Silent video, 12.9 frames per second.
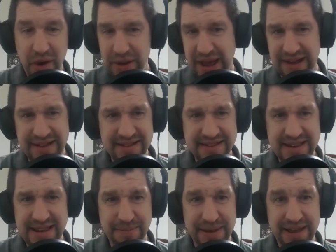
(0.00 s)
Oh, yeah, he's
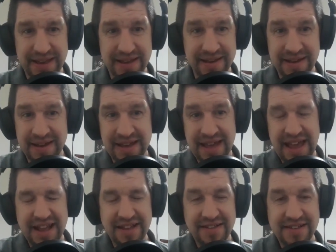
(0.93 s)
an EP.
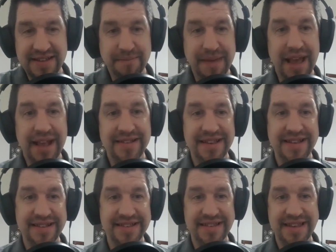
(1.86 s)
It's just
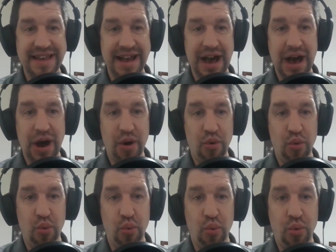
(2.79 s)
amazing to see
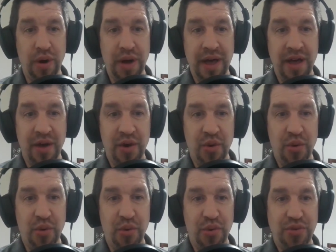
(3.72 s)
how
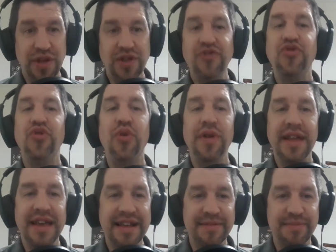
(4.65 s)
the
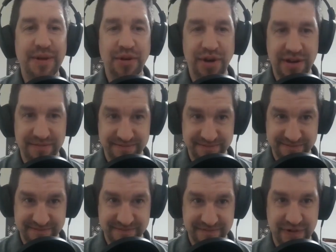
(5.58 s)
journey he's been on
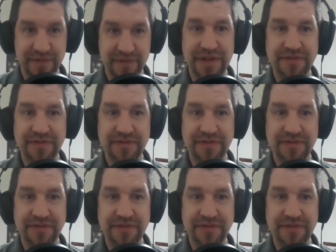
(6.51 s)
for